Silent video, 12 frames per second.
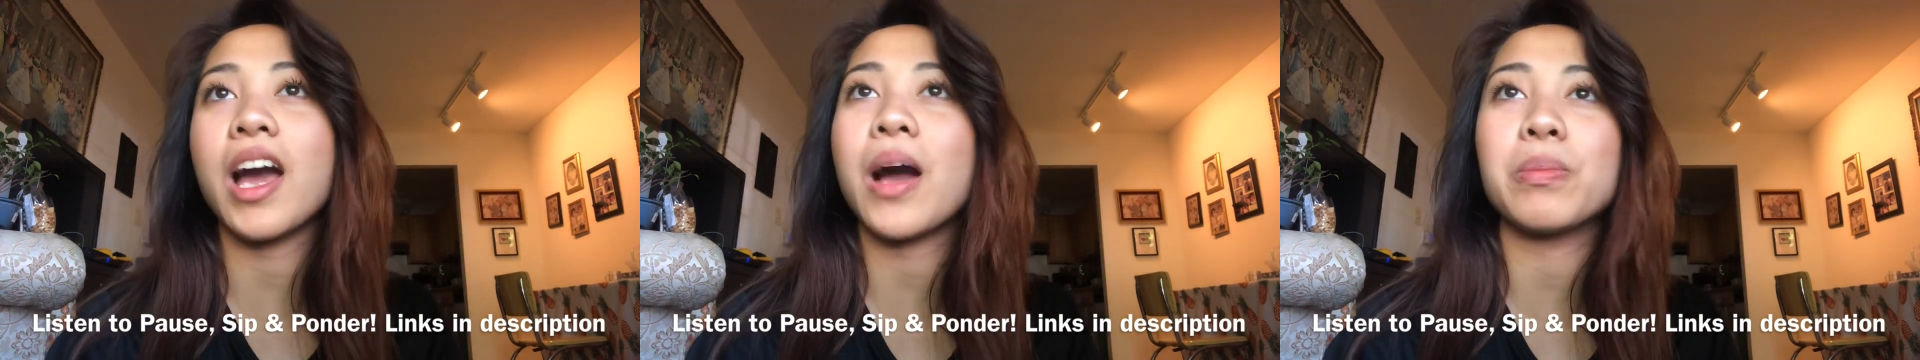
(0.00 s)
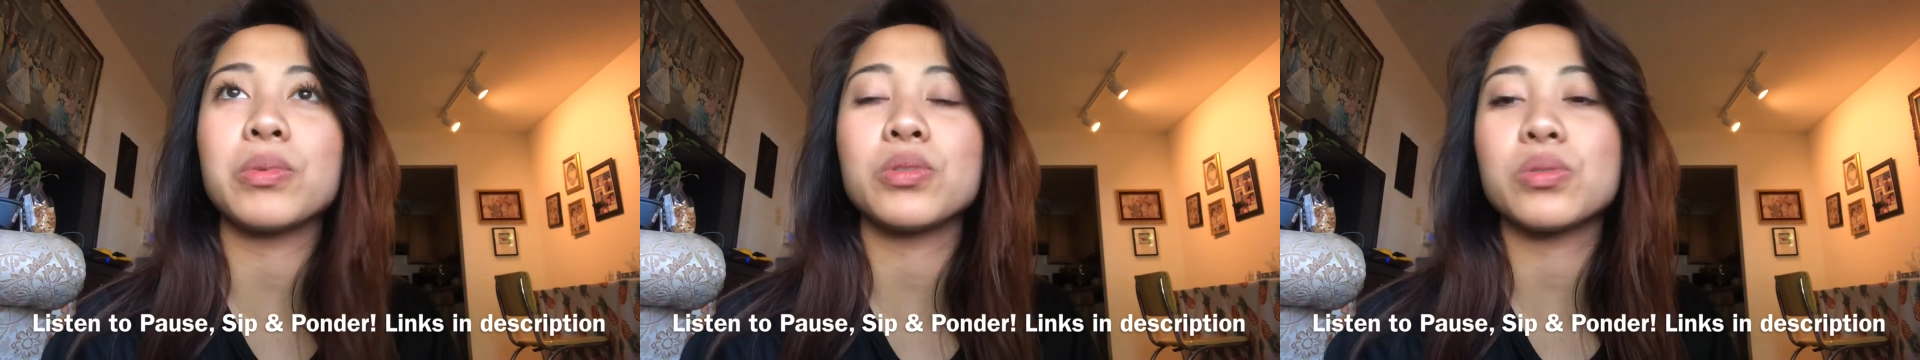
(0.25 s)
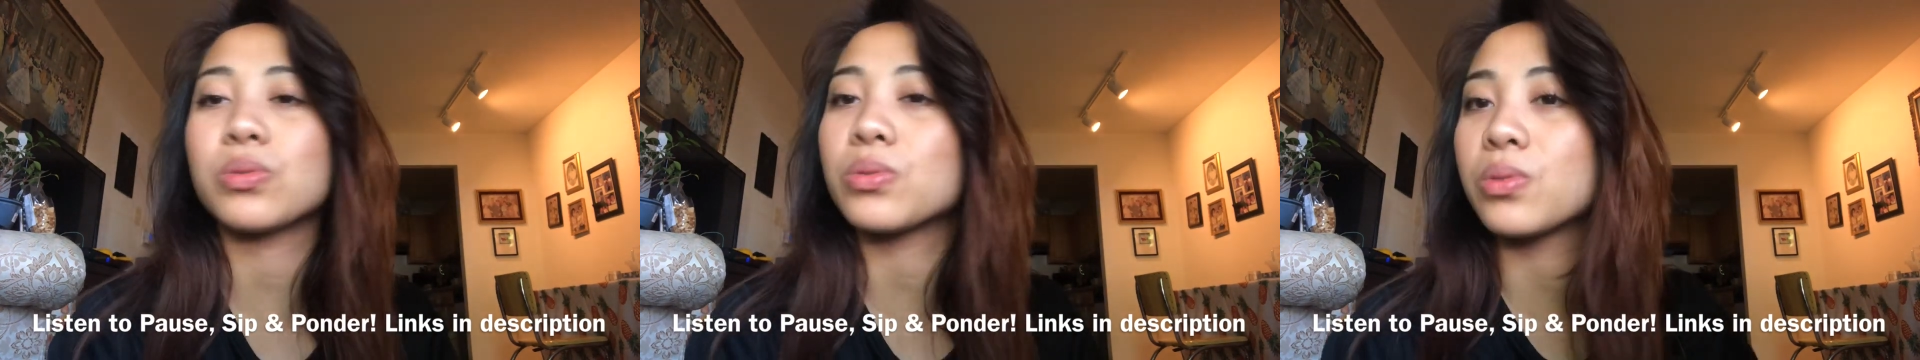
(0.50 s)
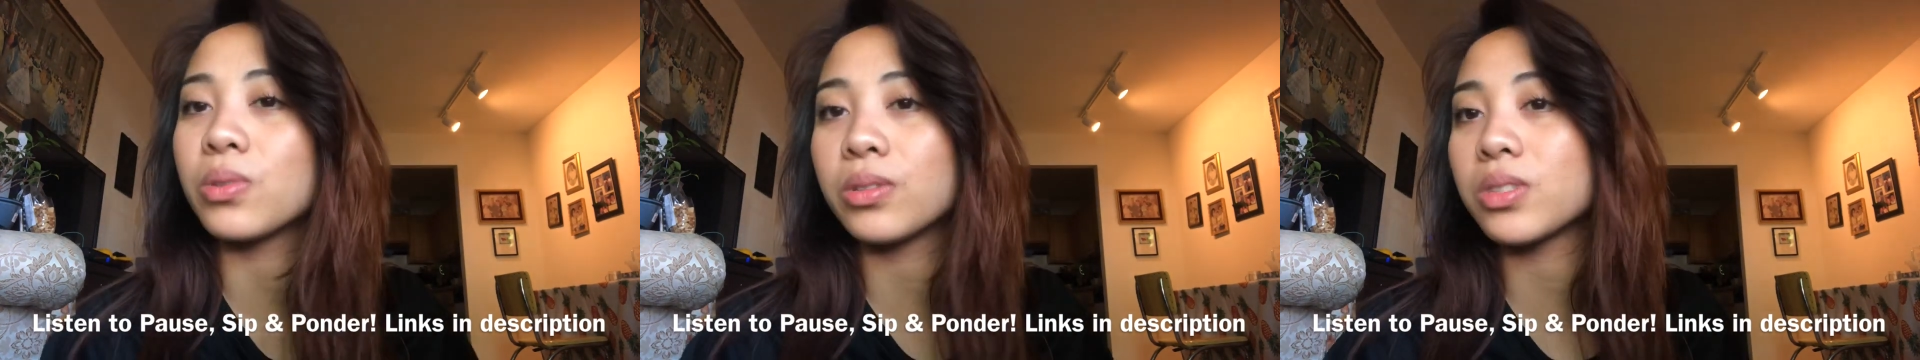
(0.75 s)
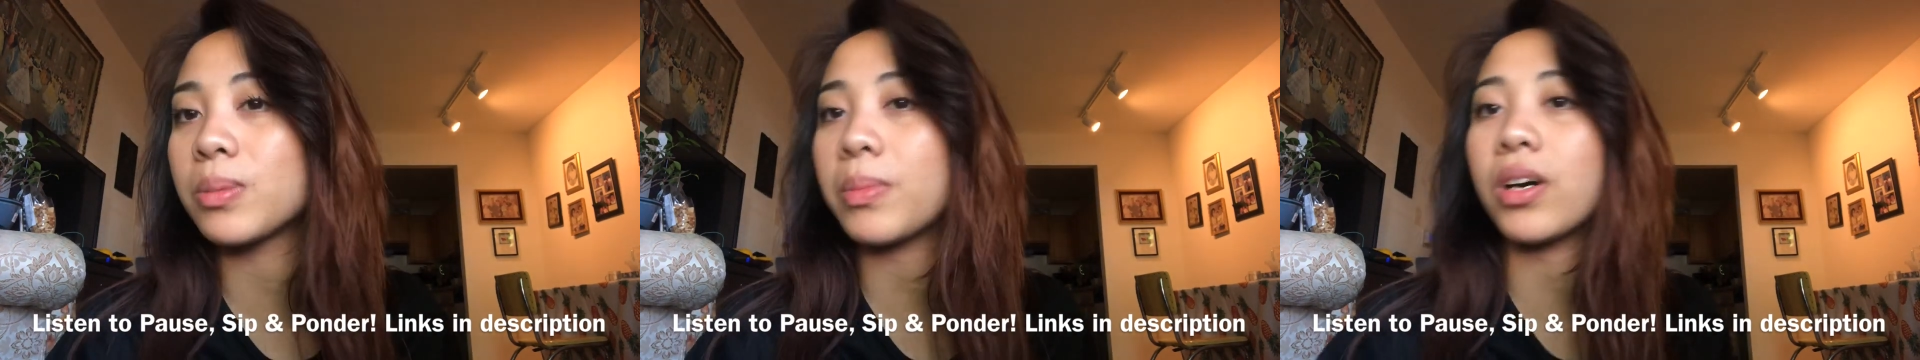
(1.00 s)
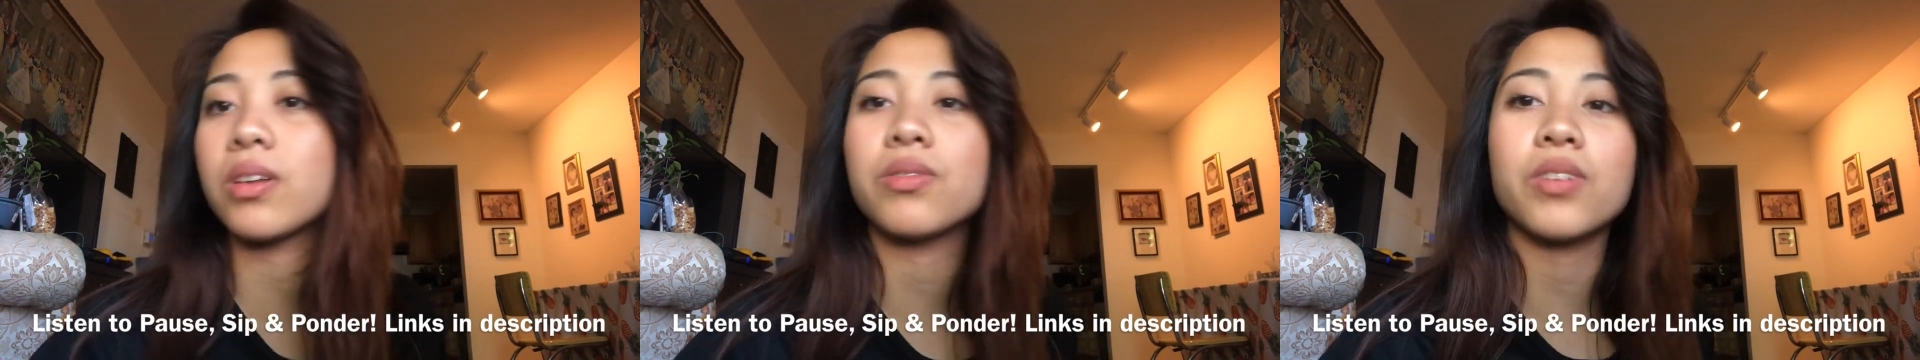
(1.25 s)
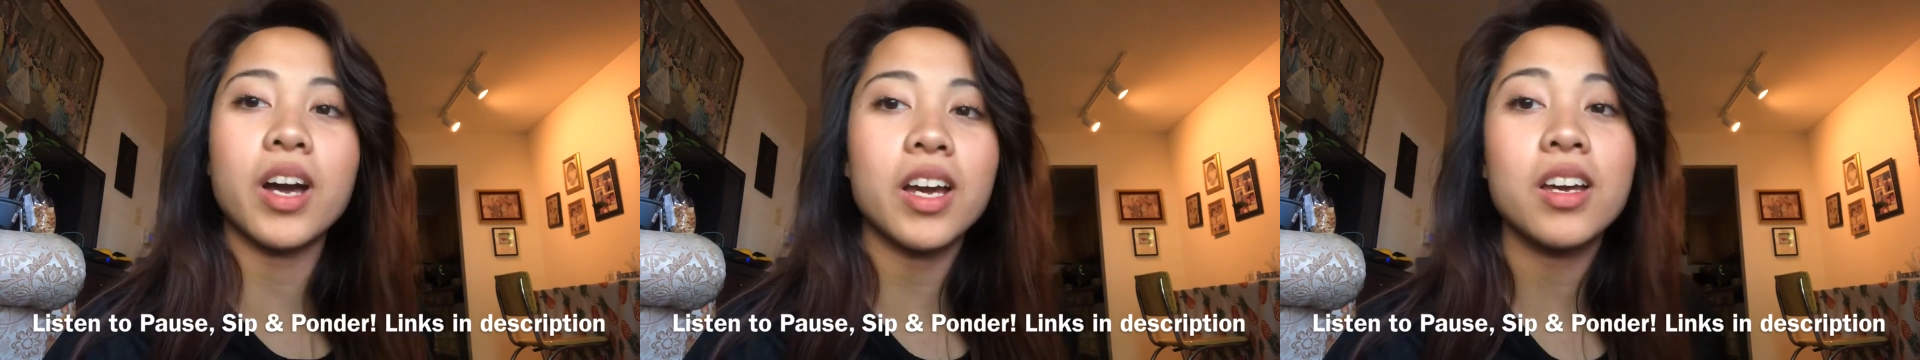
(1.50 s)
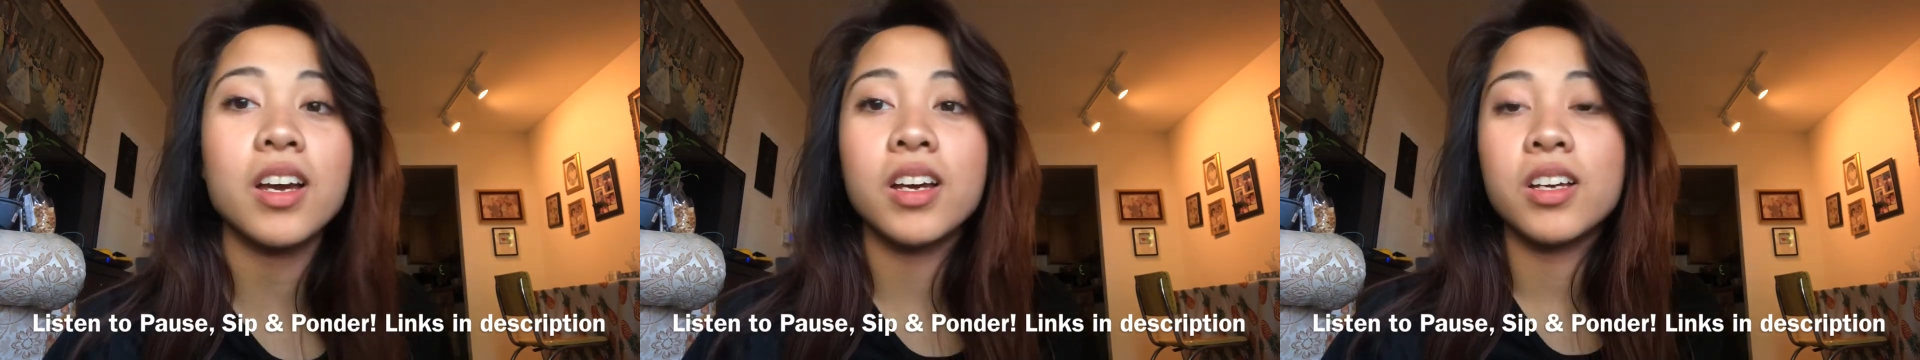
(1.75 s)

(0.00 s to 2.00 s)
Apple, Google, Spotify,